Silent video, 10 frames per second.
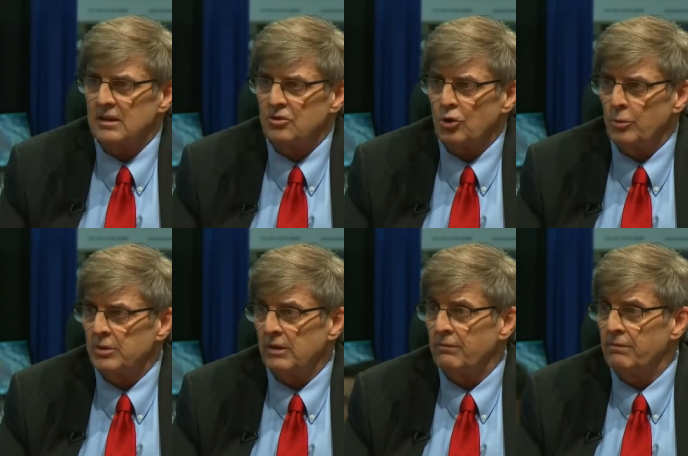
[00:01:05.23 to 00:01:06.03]

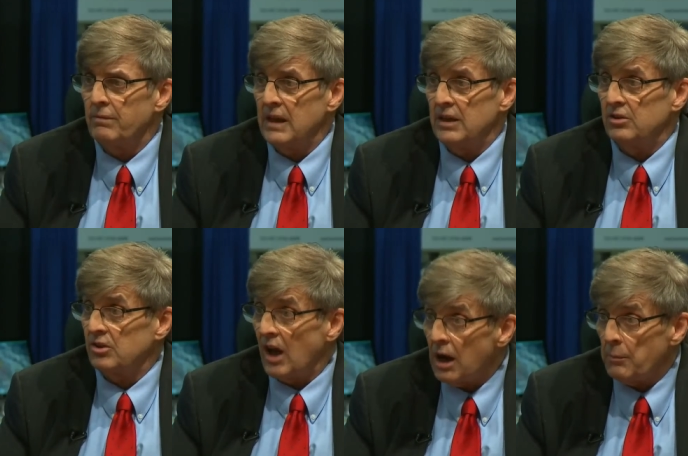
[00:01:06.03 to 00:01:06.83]
terms of the
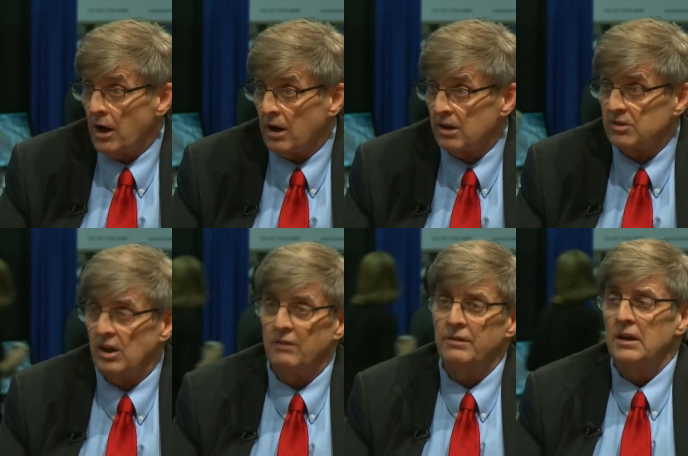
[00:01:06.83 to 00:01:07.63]
stock market
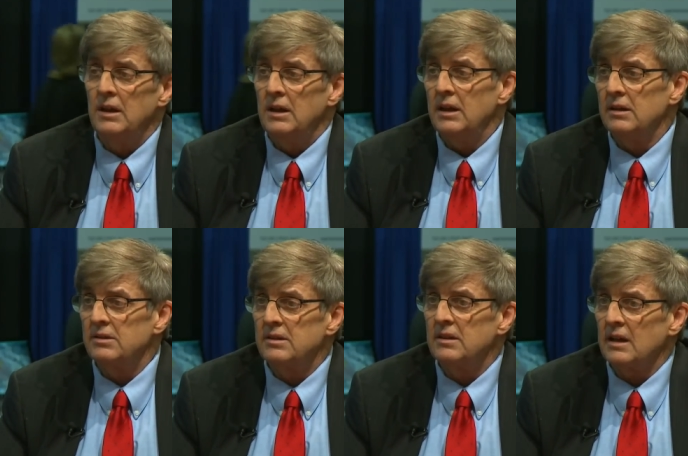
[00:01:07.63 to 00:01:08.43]
itself,
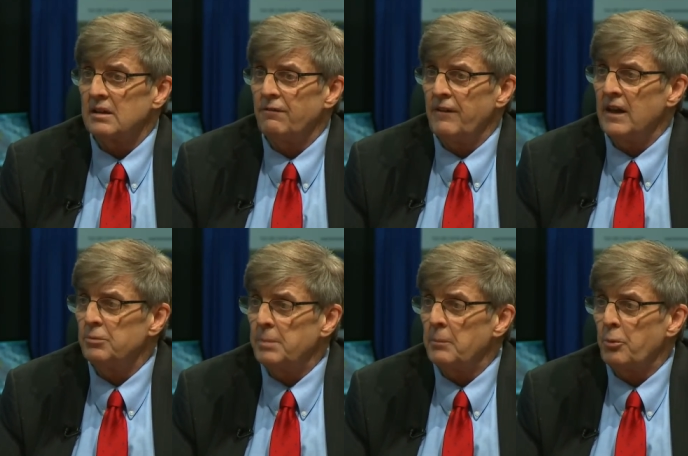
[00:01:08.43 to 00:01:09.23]
is that the Fed
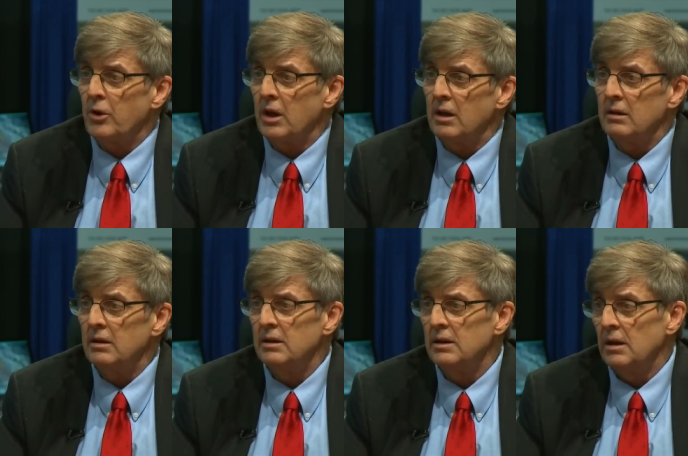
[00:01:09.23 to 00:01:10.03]
has been printing
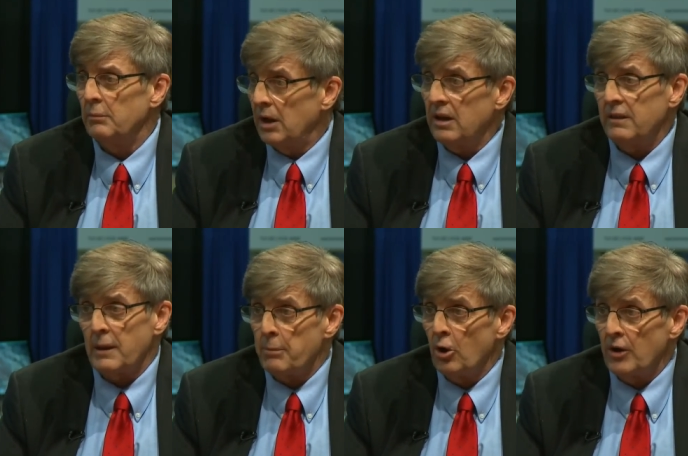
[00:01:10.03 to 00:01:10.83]
money.
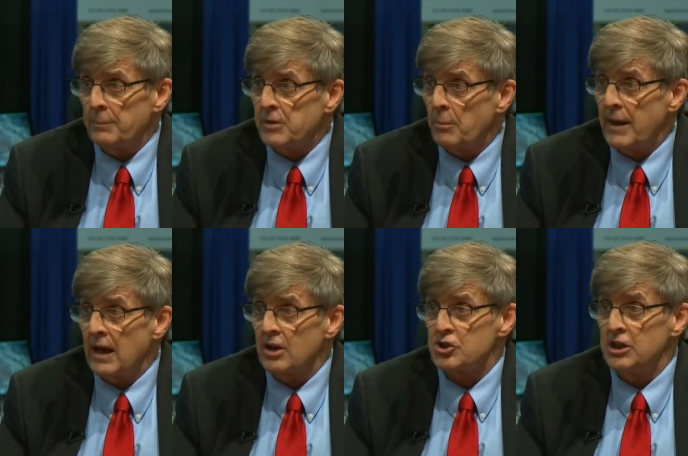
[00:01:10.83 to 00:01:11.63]
They've blown up their
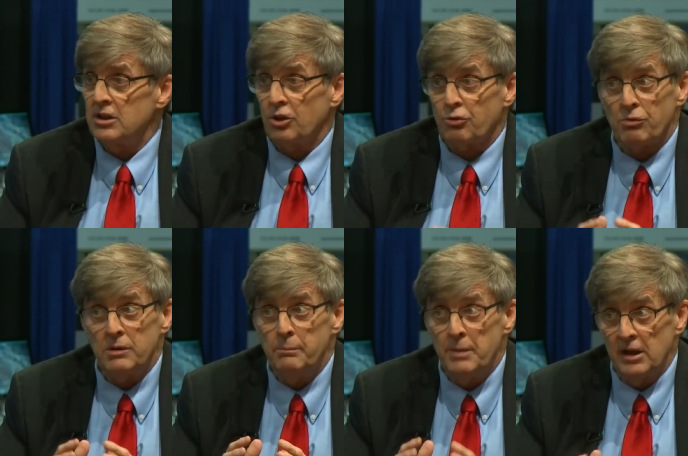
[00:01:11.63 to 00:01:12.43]
balance sheet to
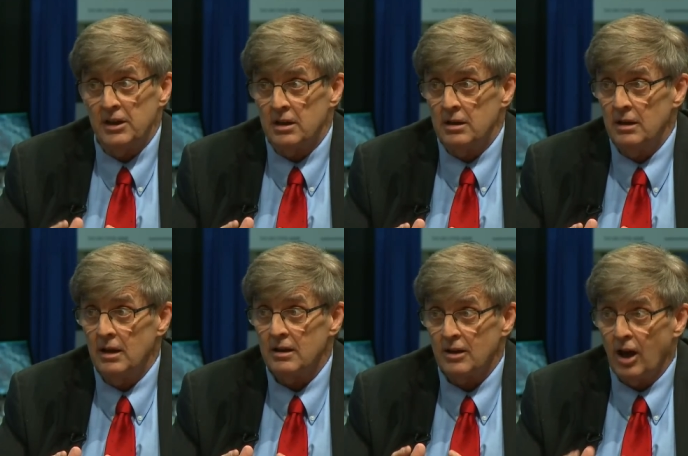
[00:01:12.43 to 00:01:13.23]
$3 billion.
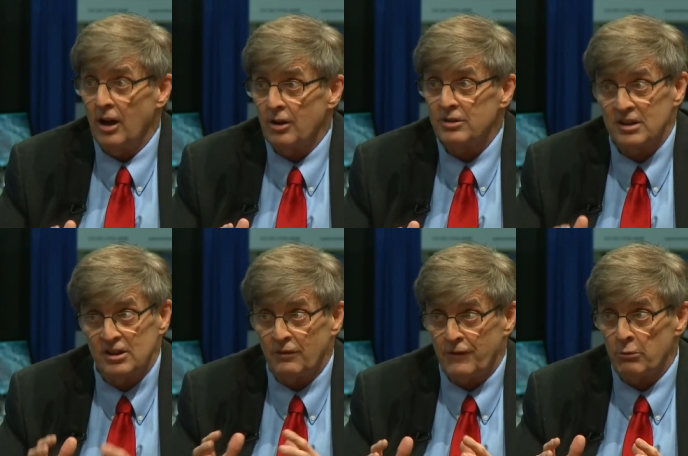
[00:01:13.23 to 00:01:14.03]
This
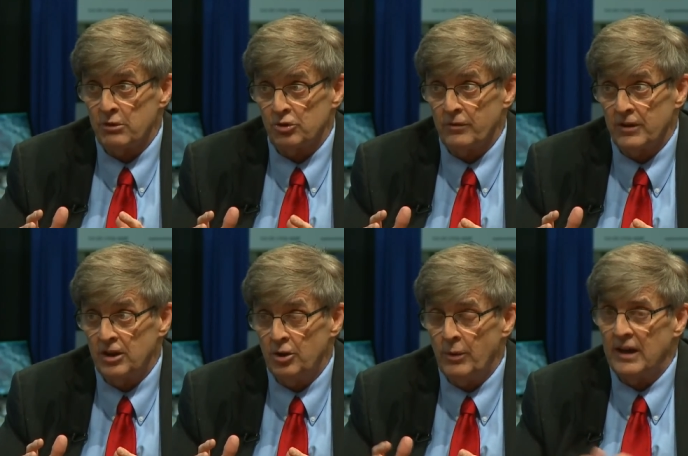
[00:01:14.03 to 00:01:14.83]
is the Federal Reserve in
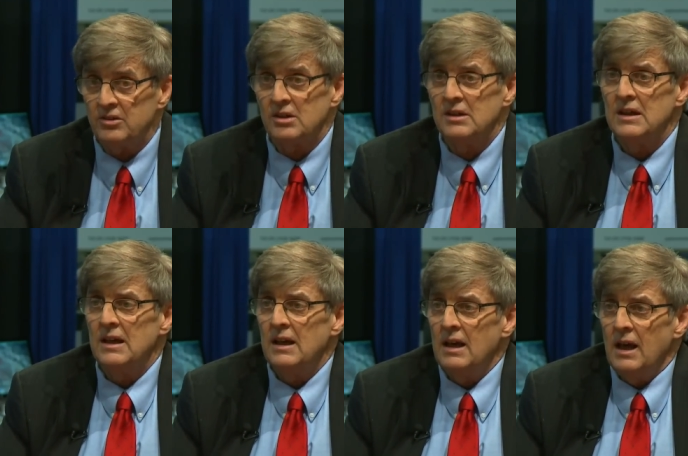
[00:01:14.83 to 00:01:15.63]
the U.S.
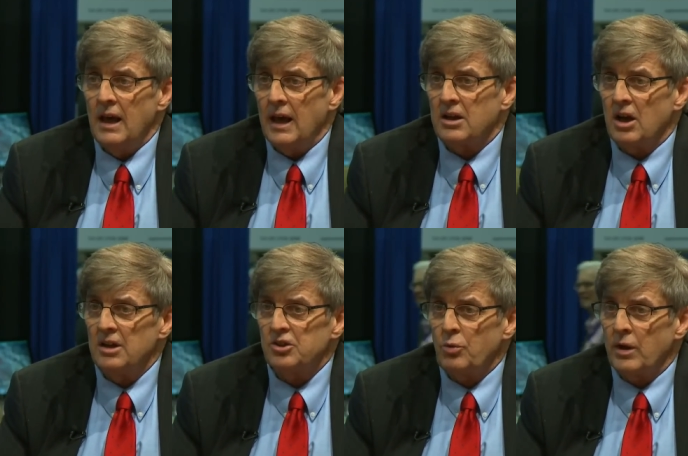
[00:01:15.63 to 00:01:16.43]
And
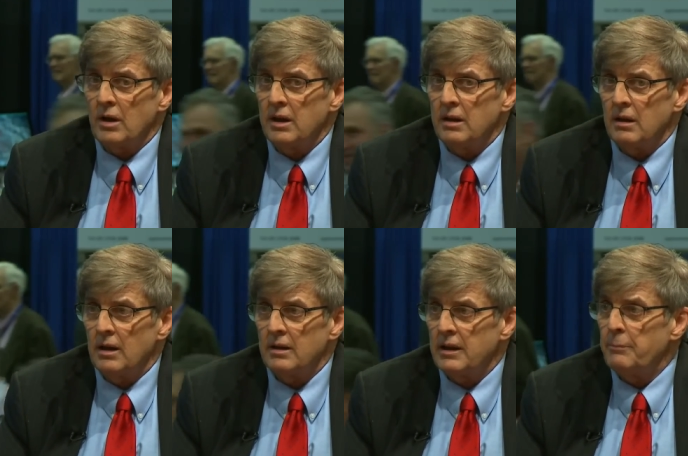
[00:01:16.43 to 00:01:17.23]
consequently,
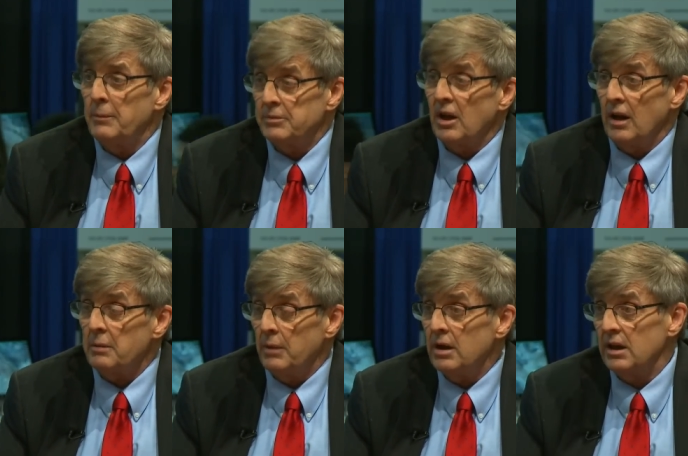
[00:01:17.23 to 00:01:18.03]
they pumped a lot of
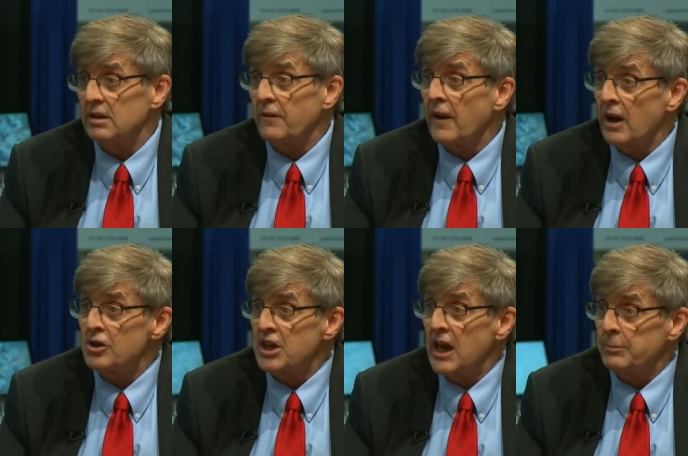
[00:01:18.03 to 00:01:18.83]
money into the
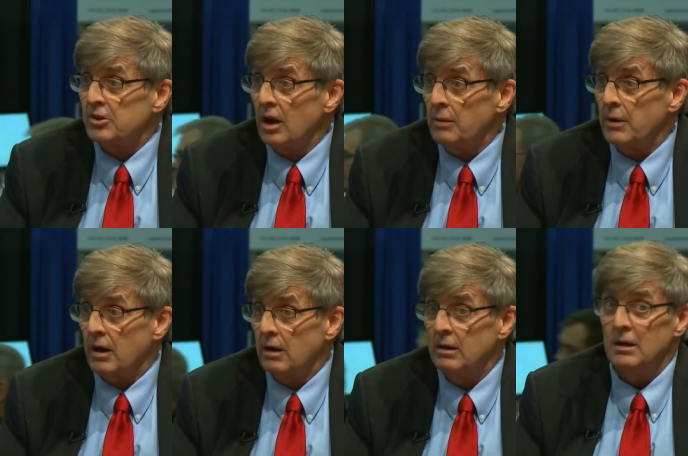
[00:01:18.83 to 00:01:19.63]
large cap stock market.